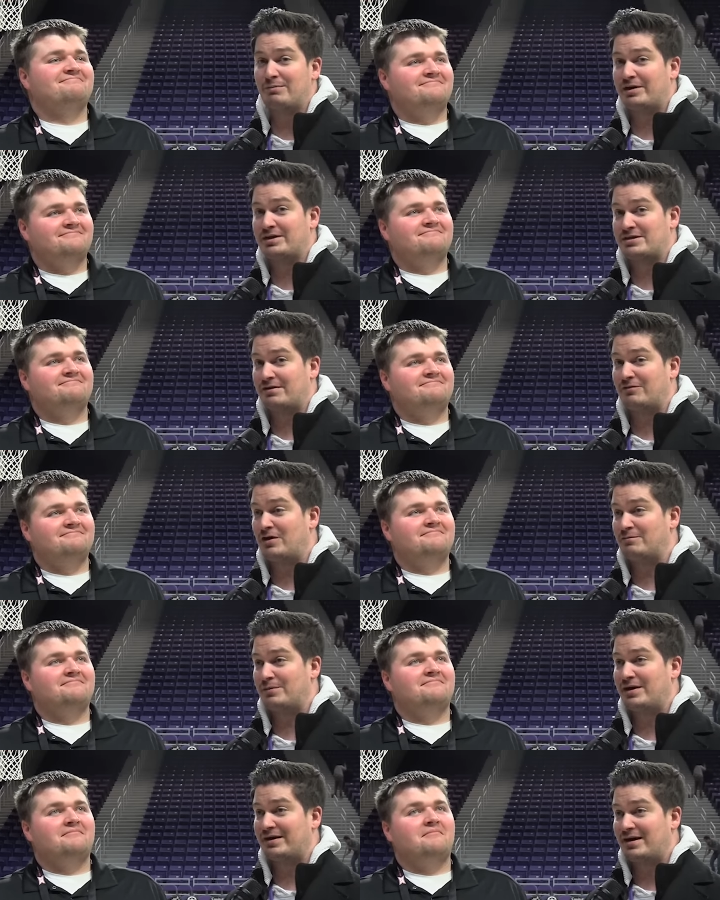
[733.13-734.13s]
Speaker 1: it because it
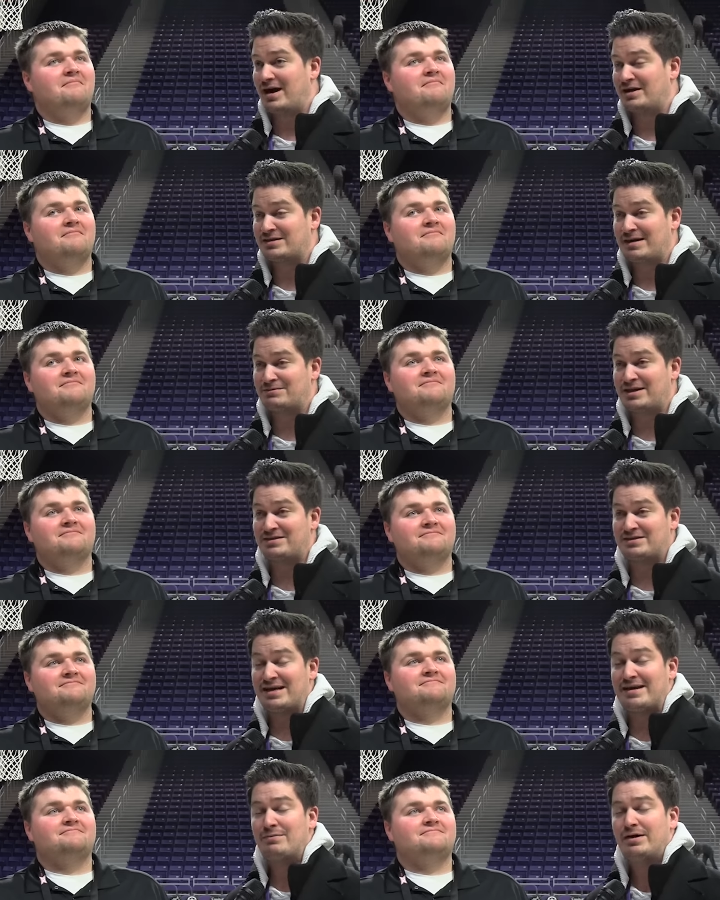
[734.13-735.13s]
involved being a top
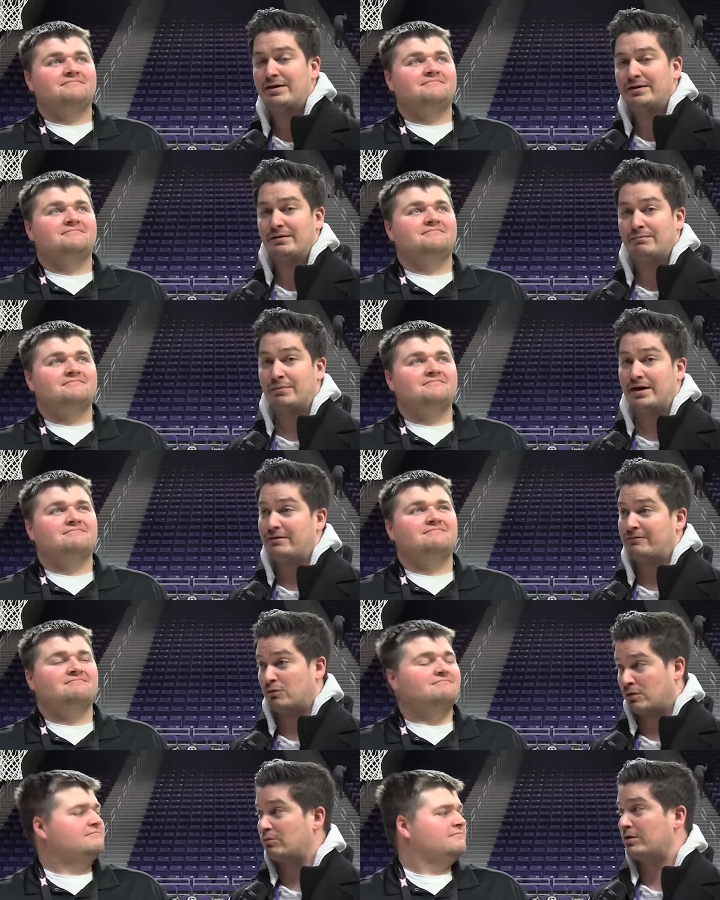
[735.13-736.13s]
10 team, but
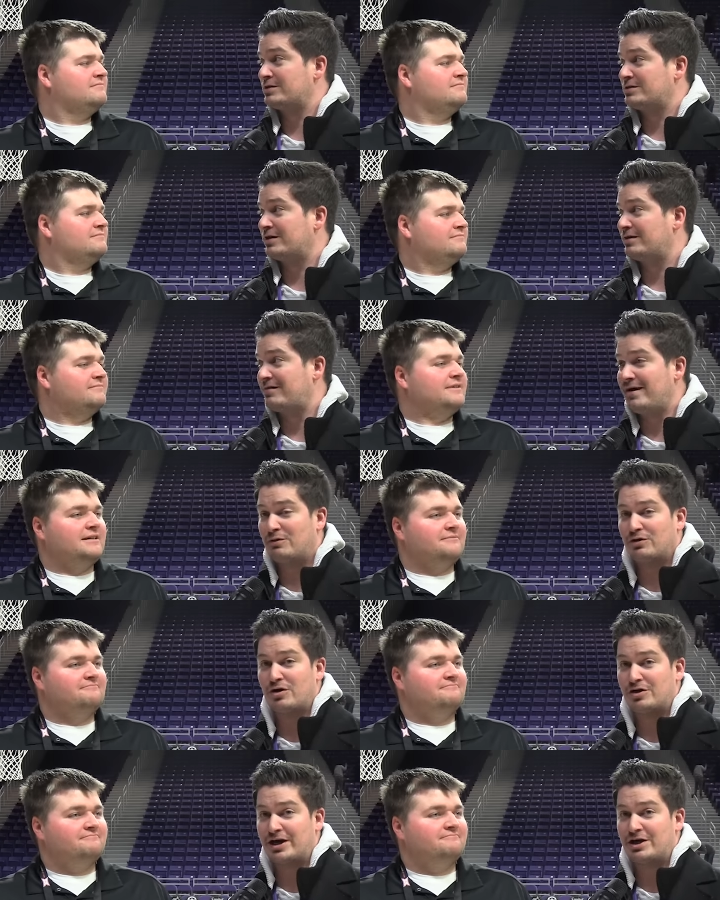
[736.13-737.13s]
four and one is on the
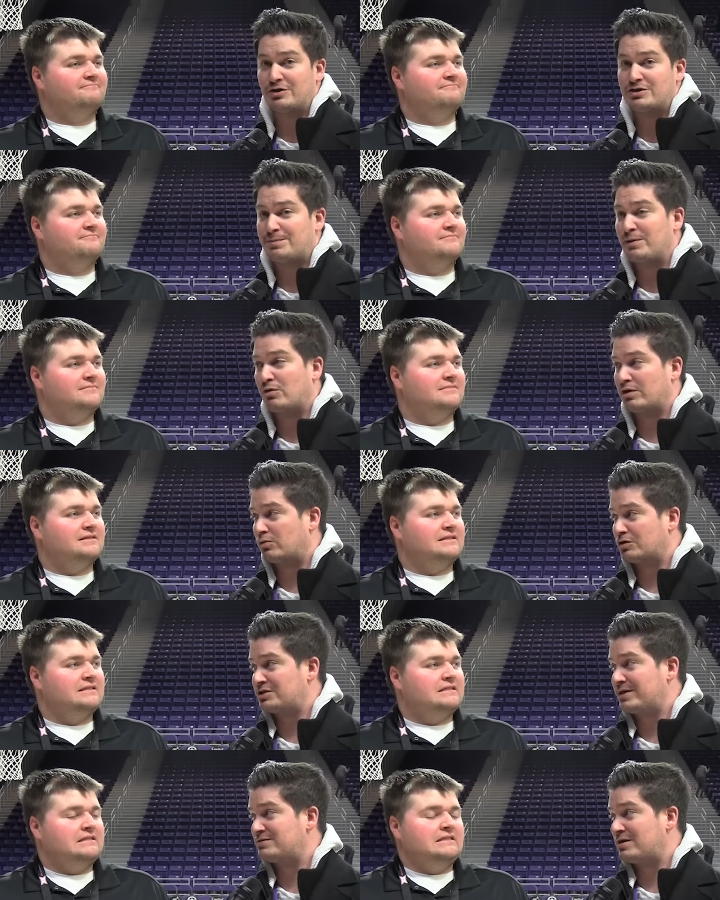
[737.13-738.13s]
table, and all you got to do is be one of the
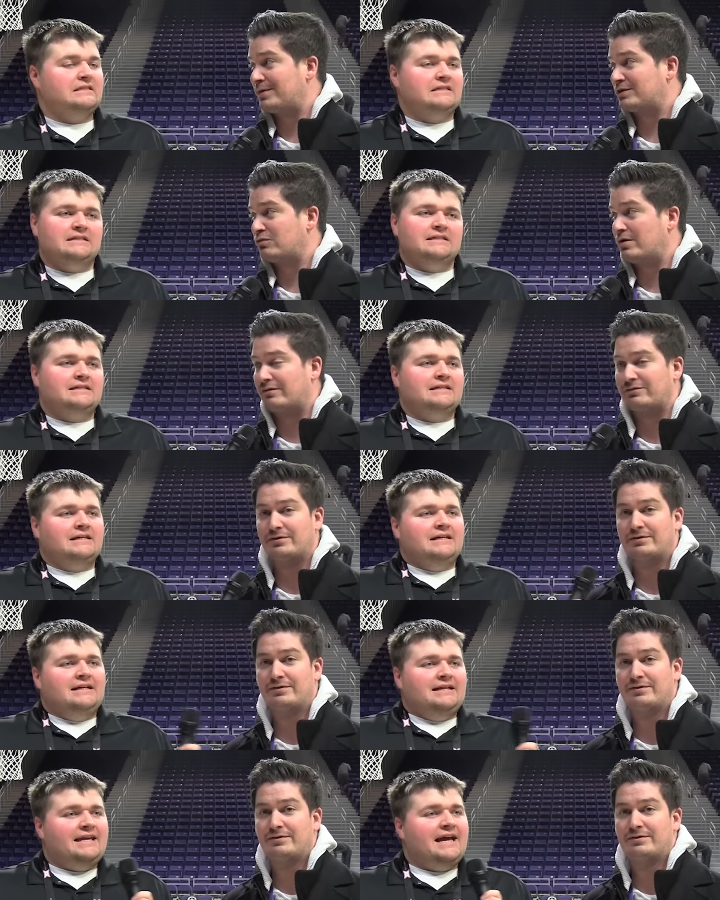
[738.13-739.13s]
worst teams in the Big 12.
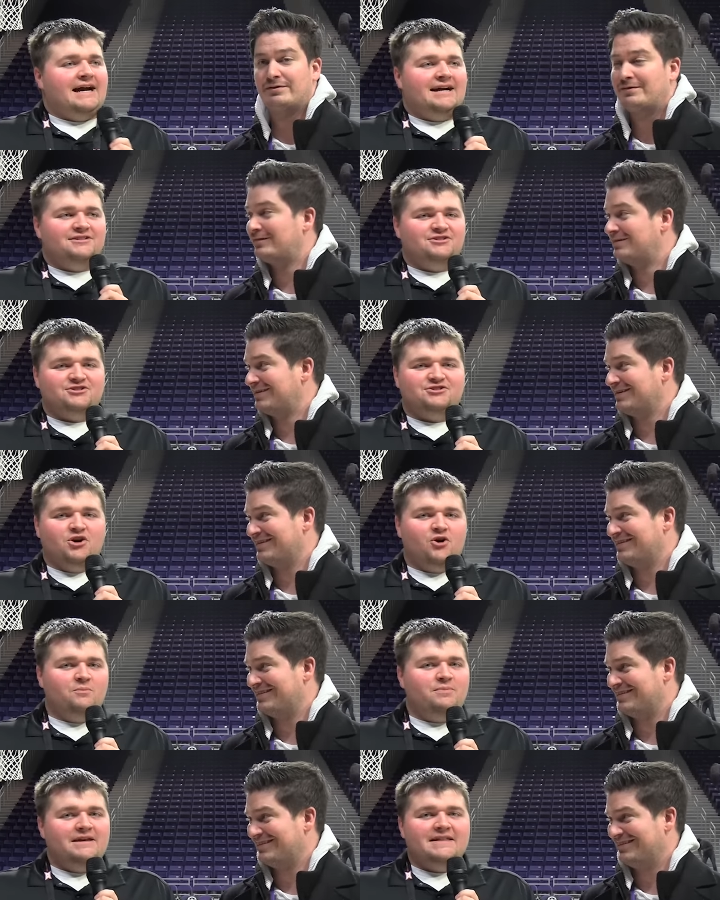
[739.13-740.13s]
Speaker 2: Yeah, just
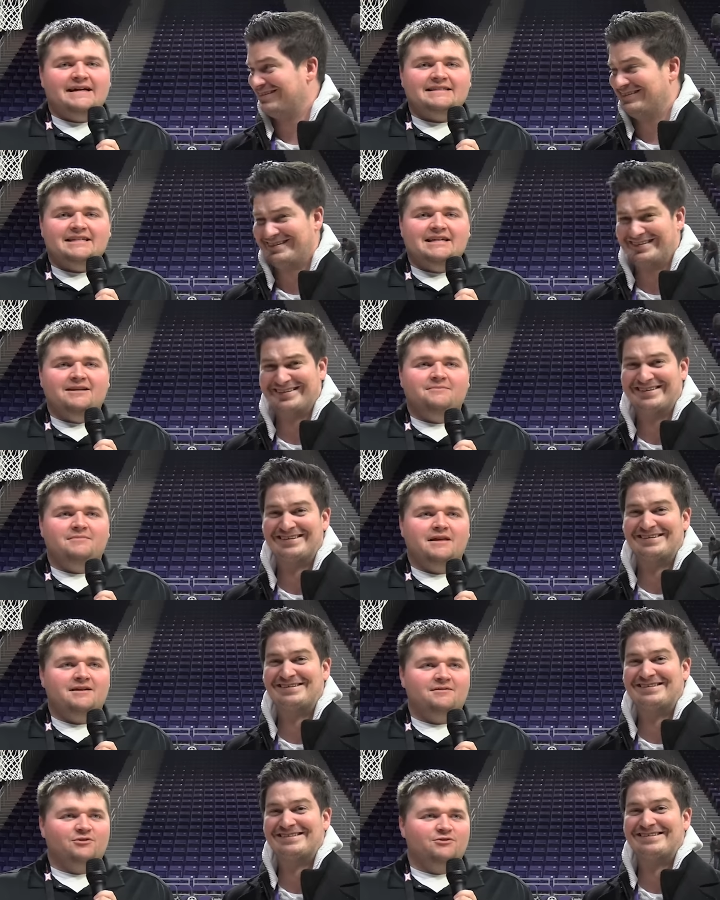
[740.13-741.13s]
don't be that team
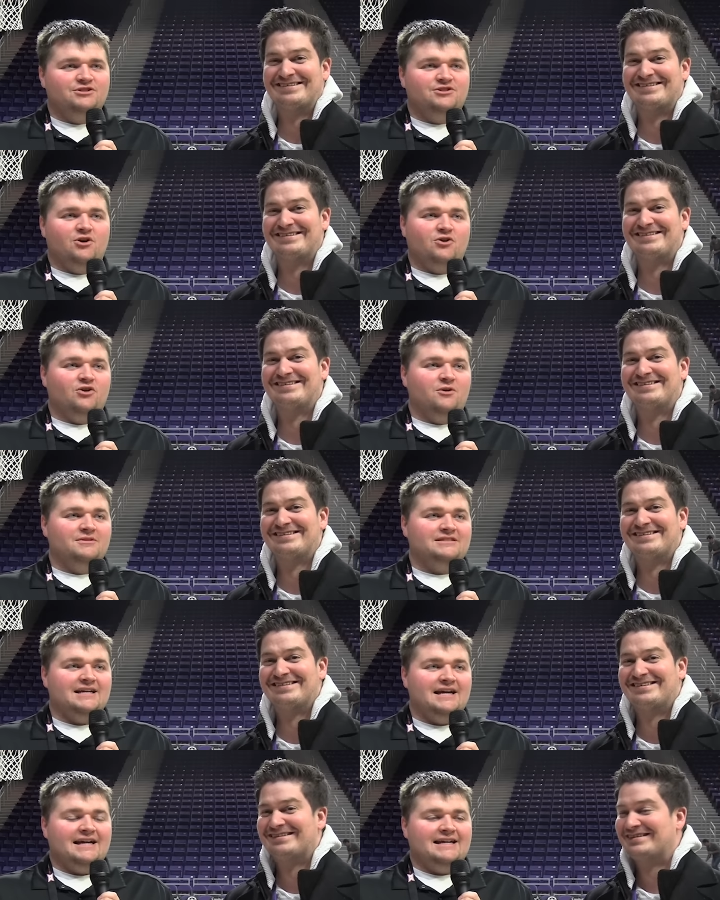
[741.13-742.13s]
that loses to
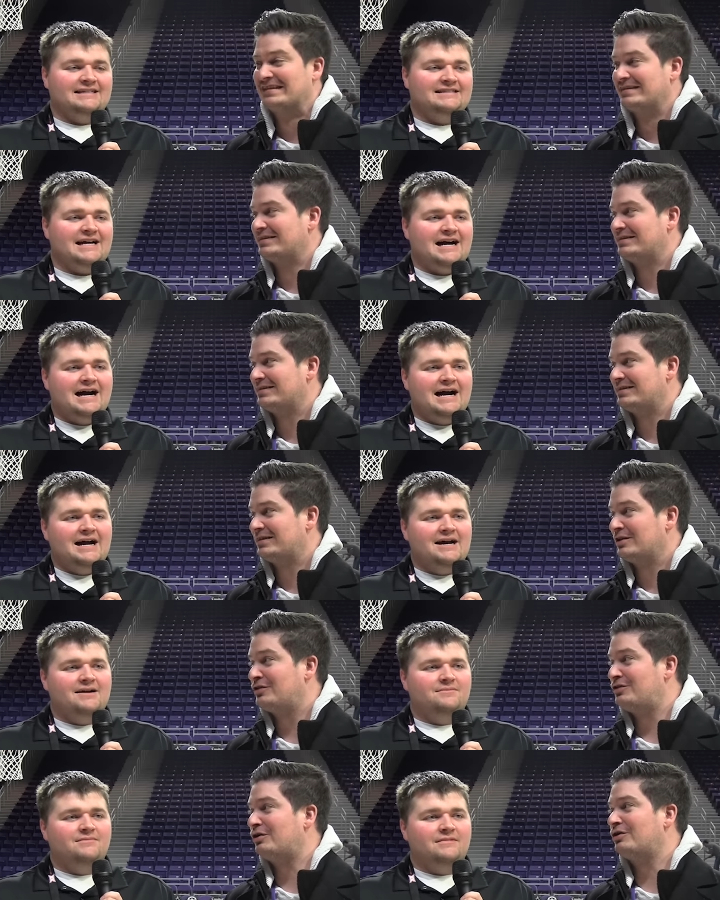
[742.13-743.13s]
Oklahoma State because
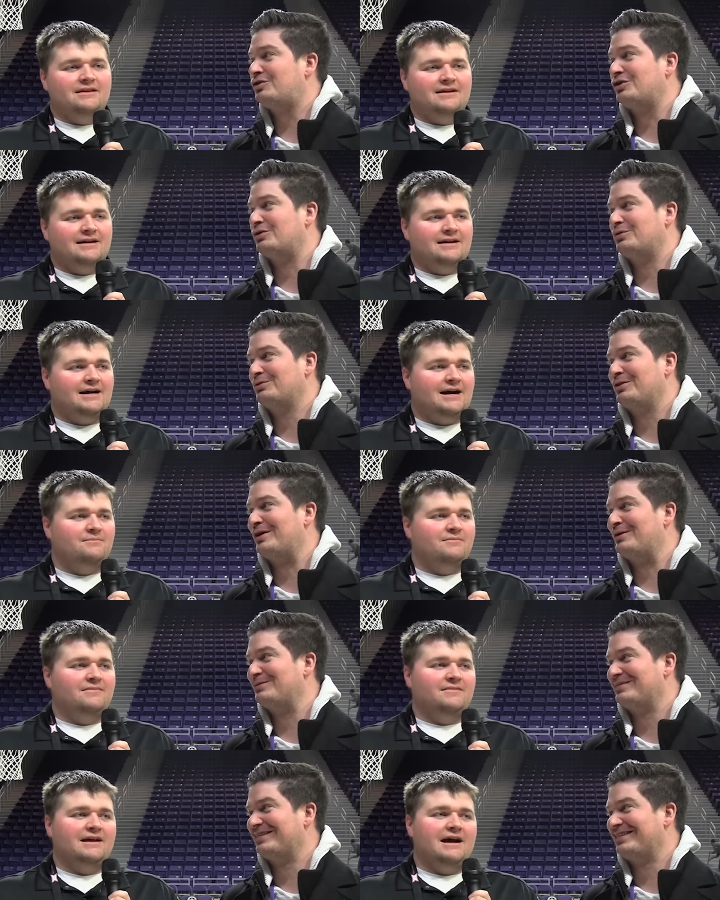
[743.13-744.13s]
I am,
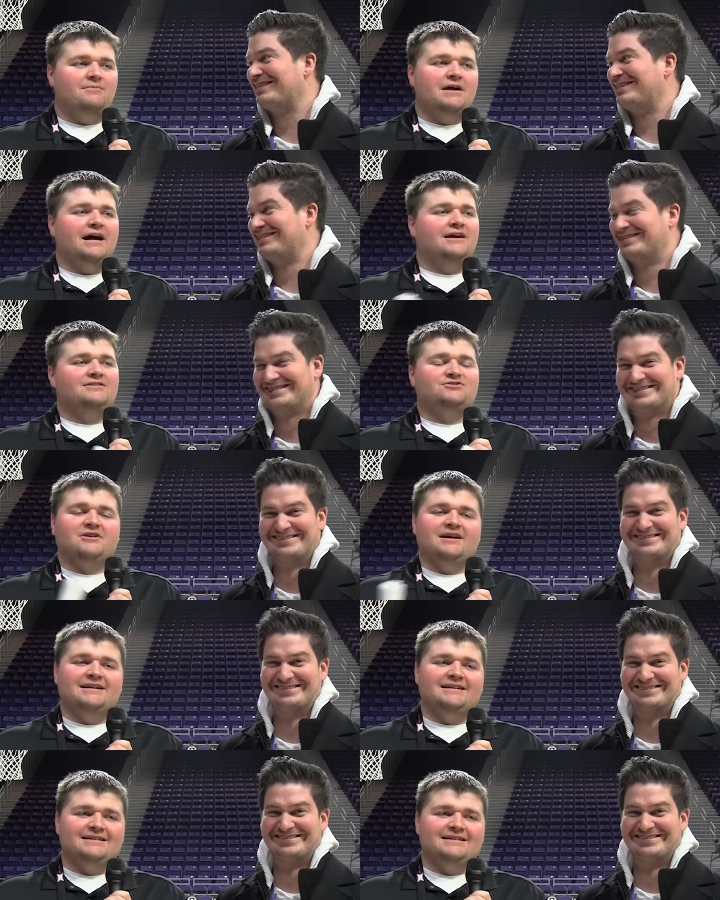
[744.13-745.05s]
I'm, I'm not trying